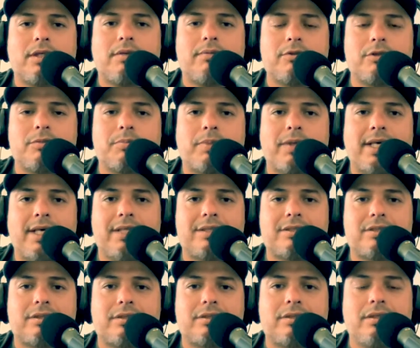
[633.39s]
I was
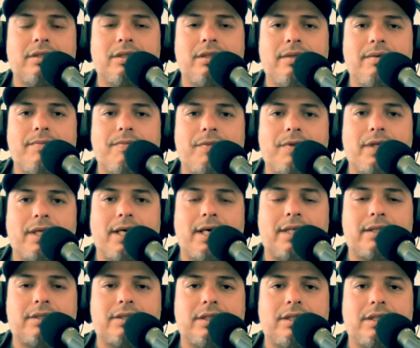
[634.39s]
blessed
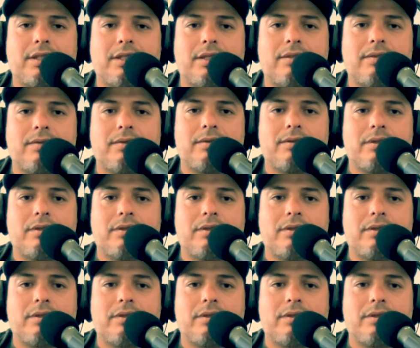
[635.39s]
that, uh,